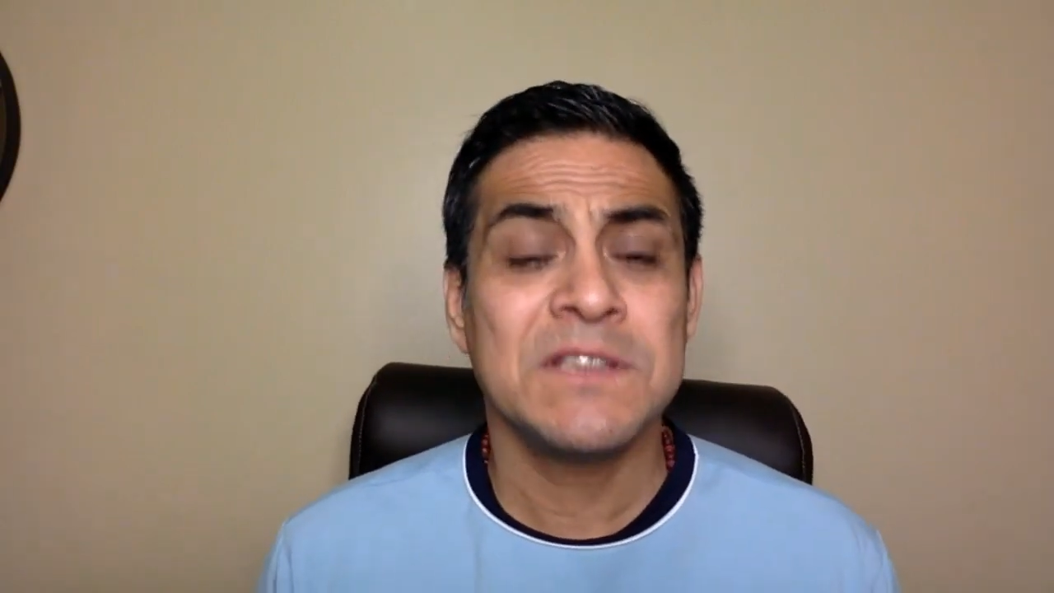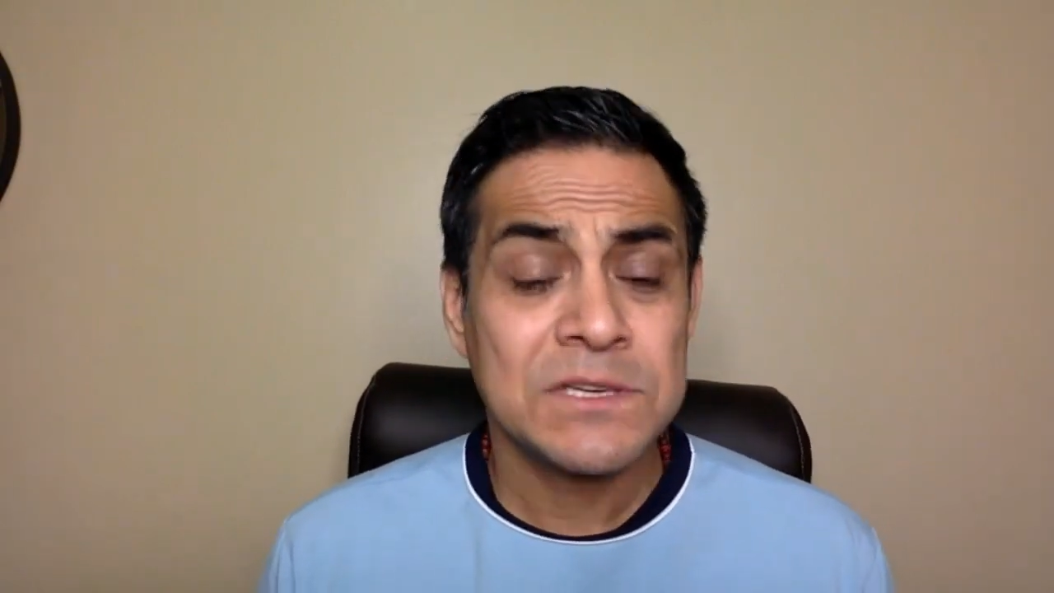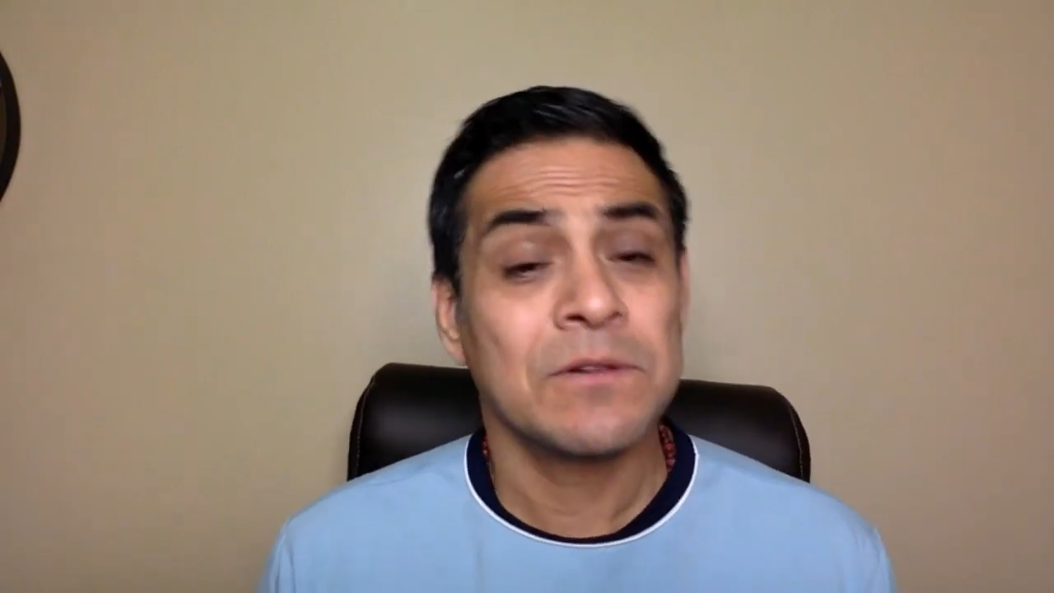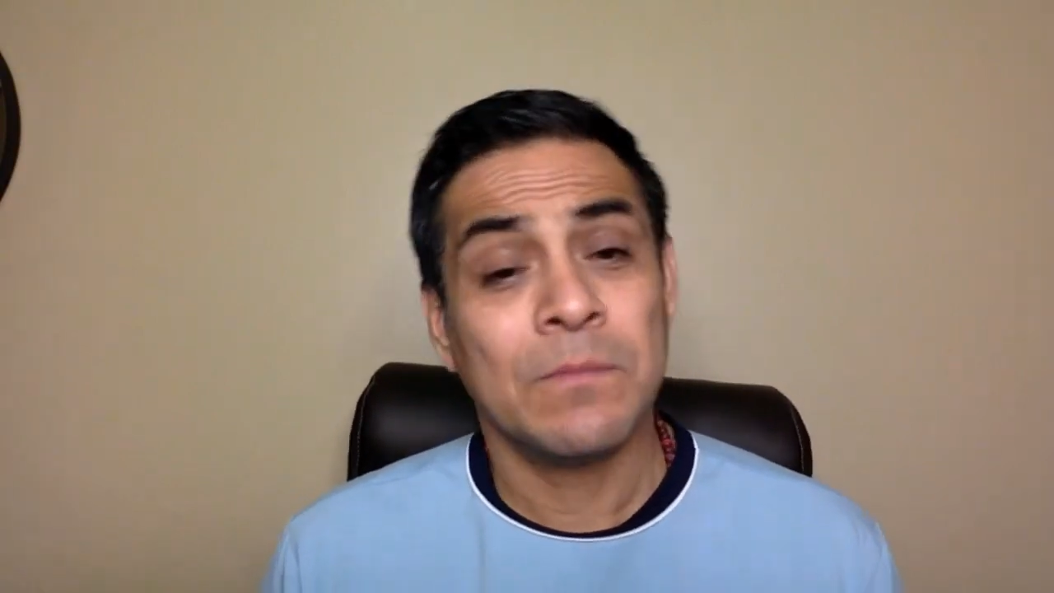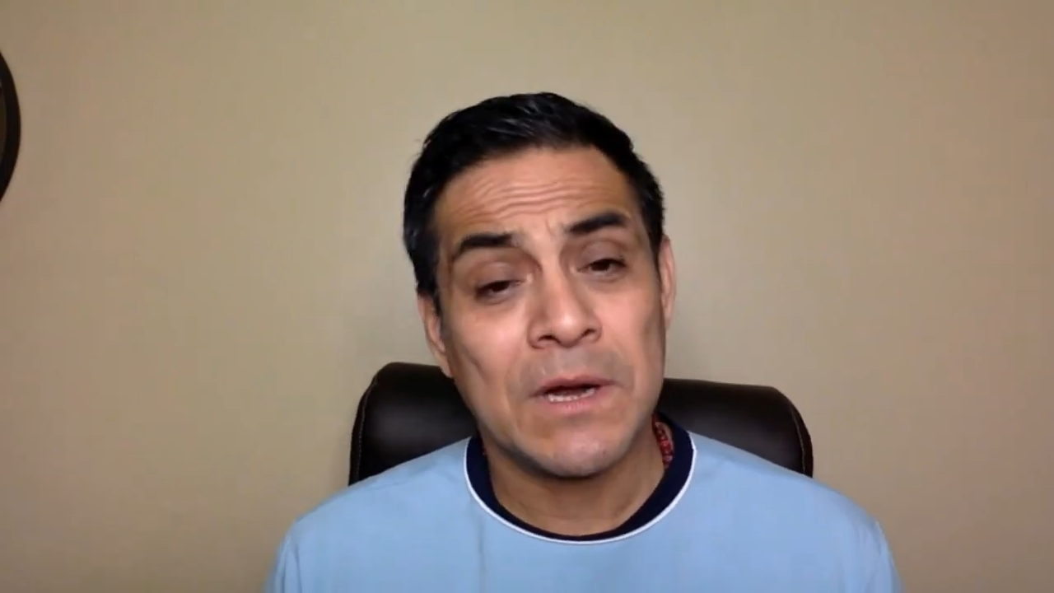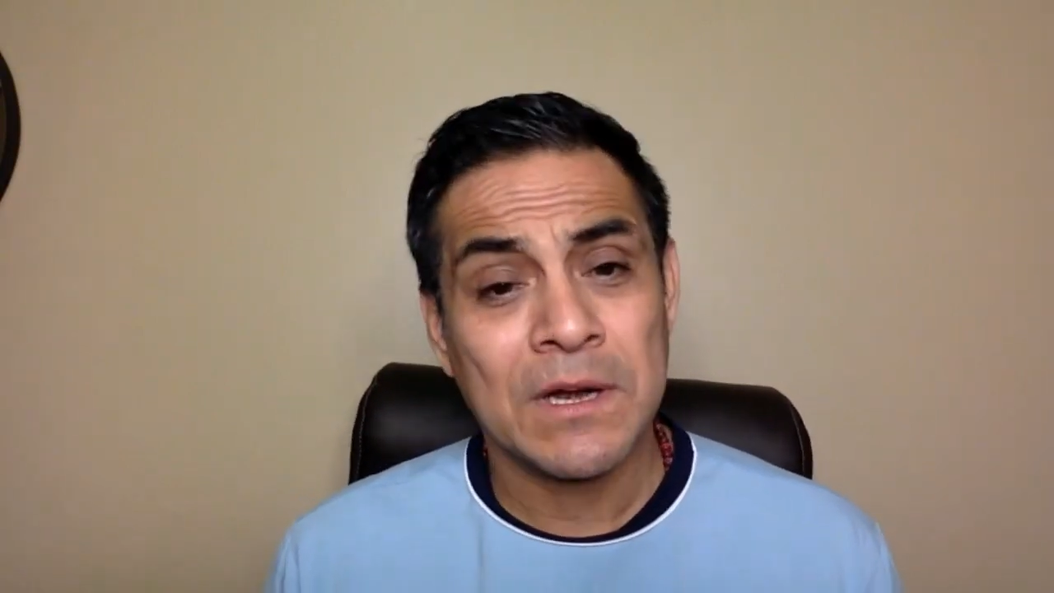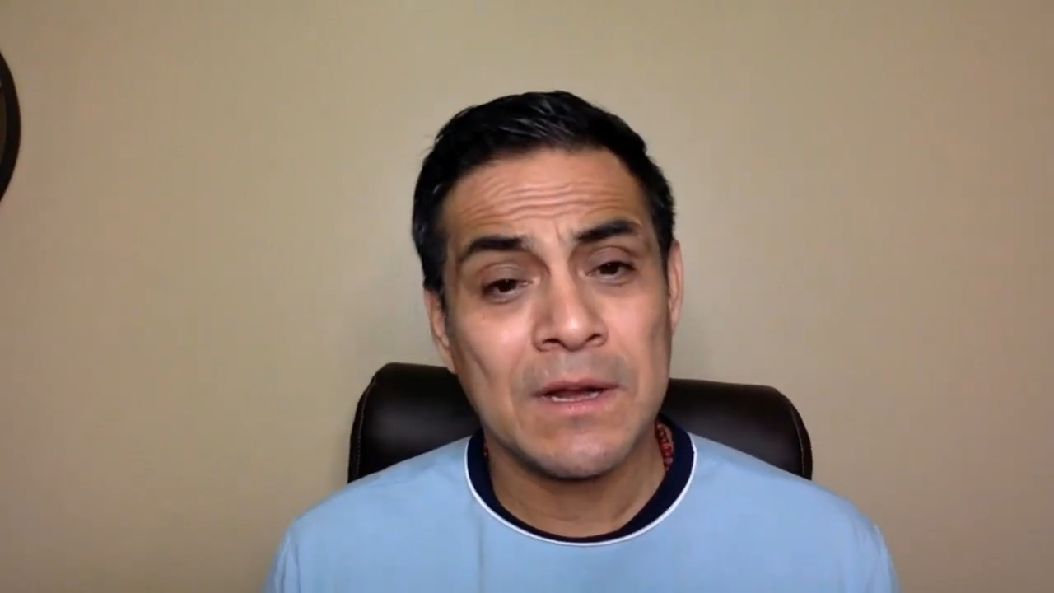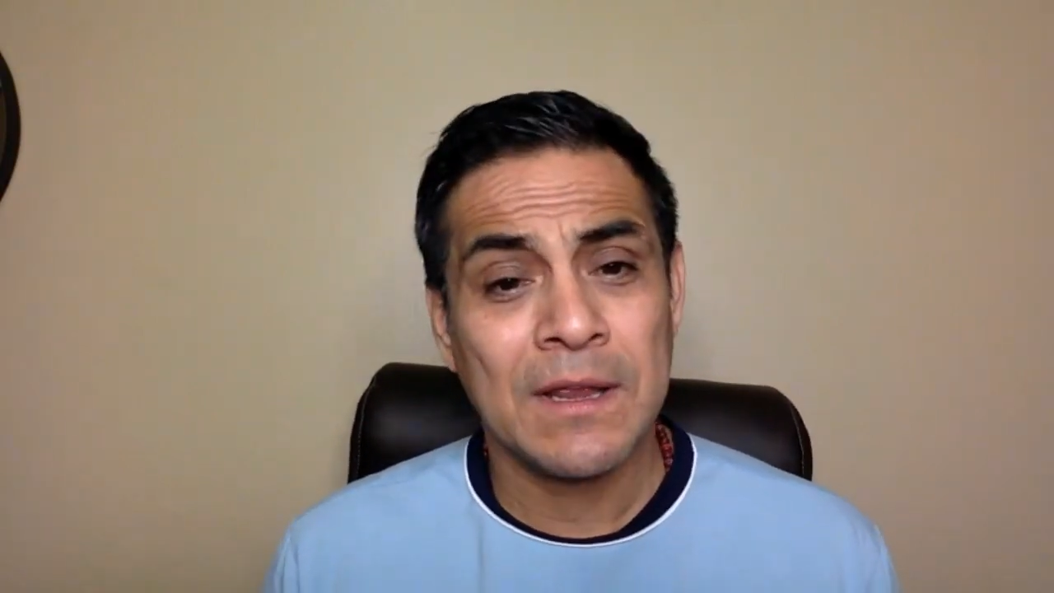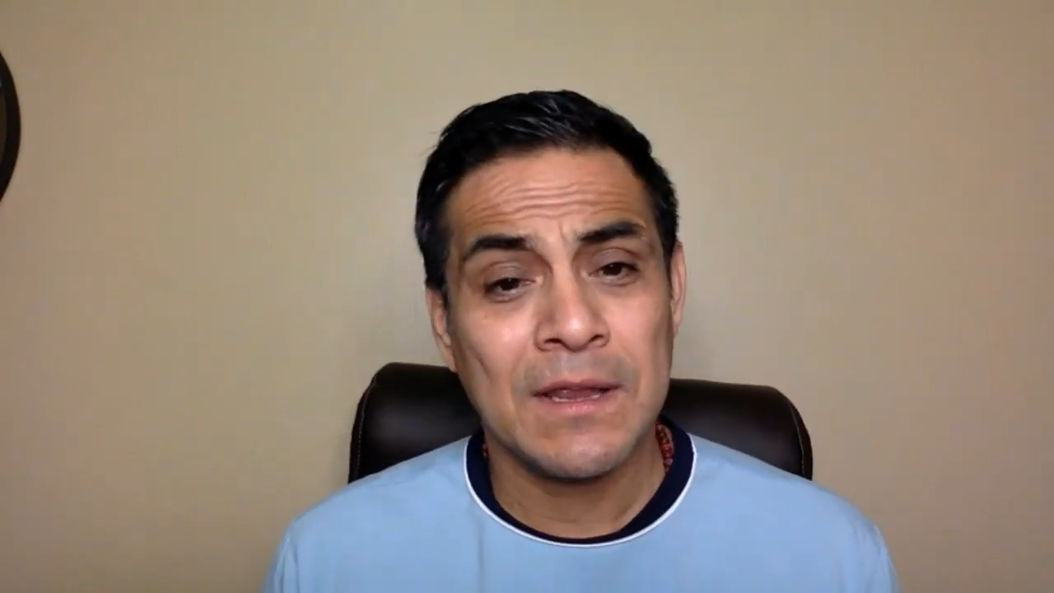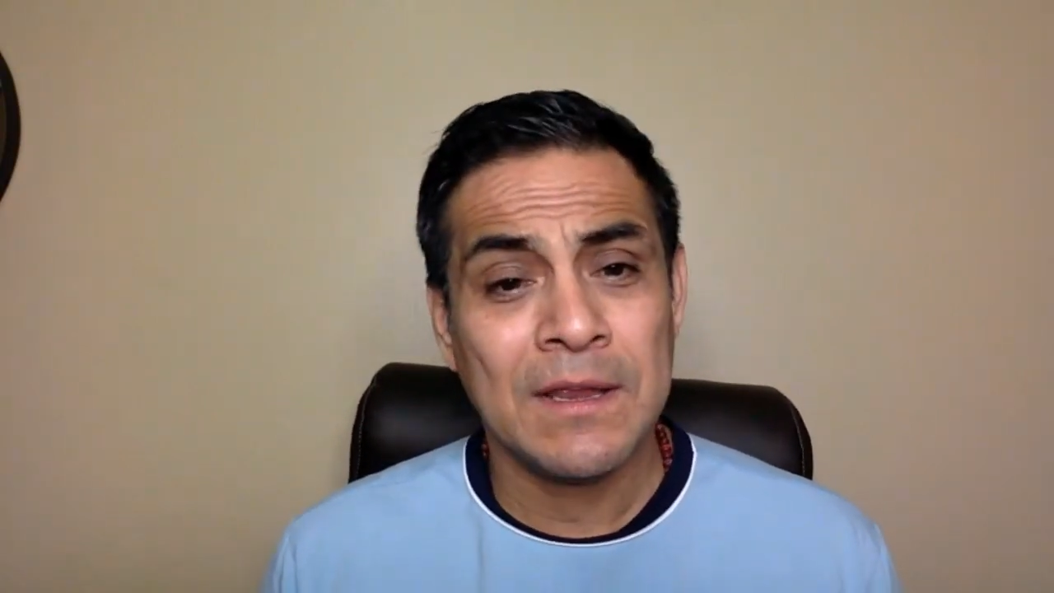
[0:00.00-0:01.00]
digital
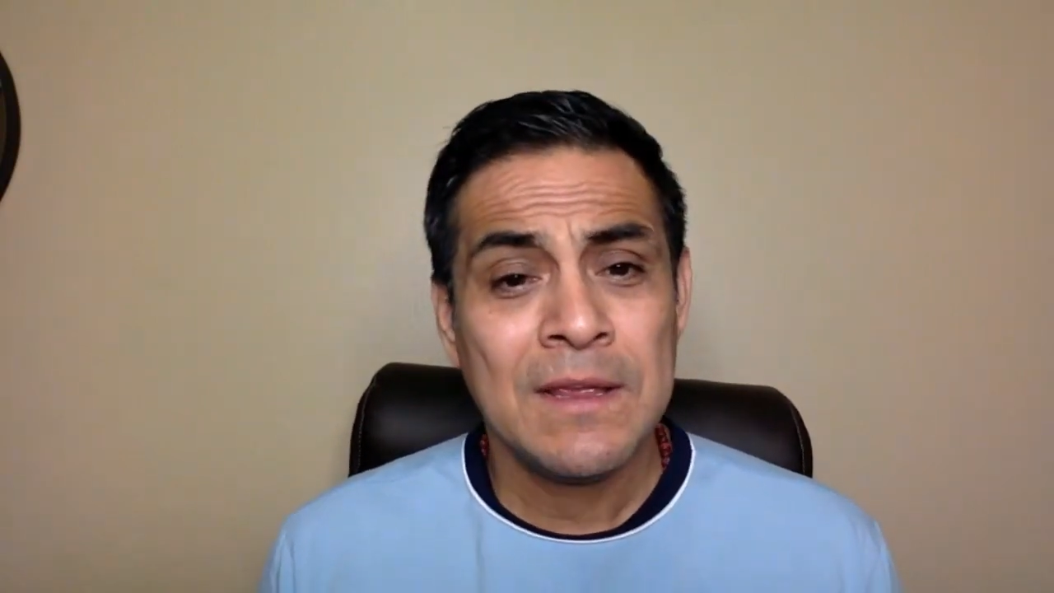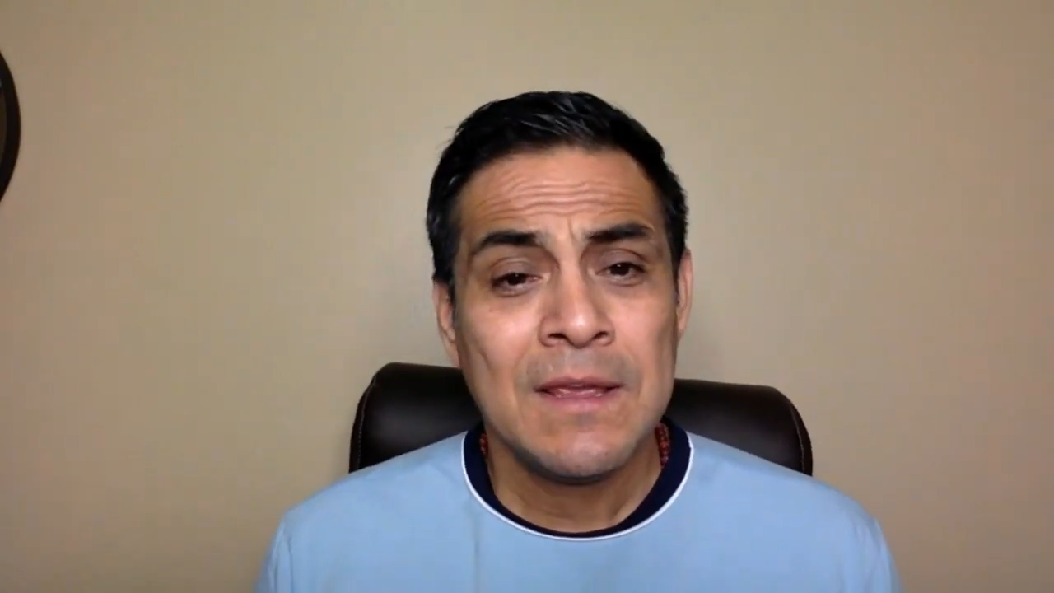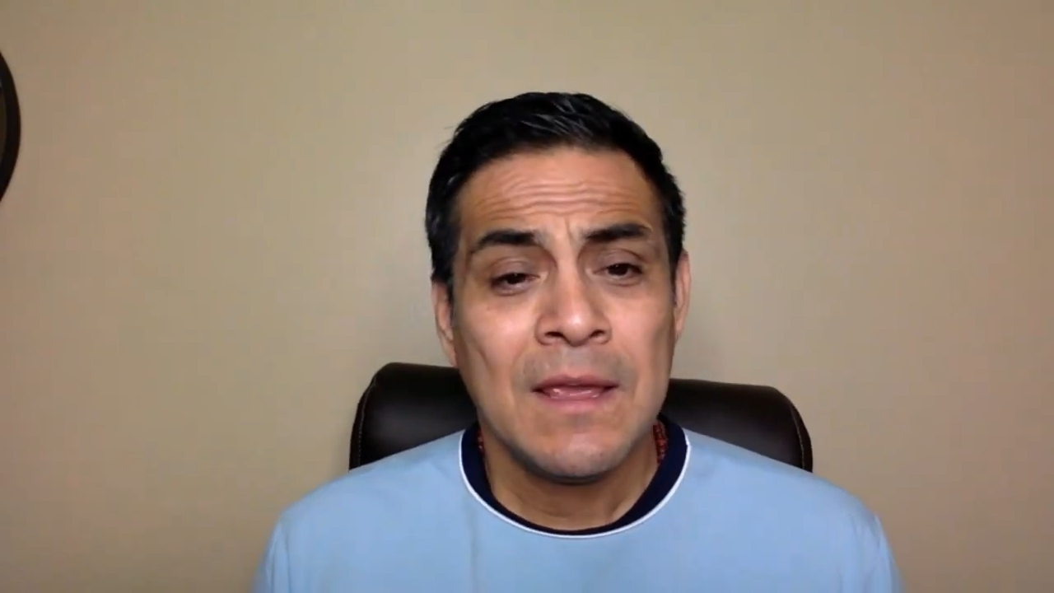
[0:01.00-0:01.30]
marketing.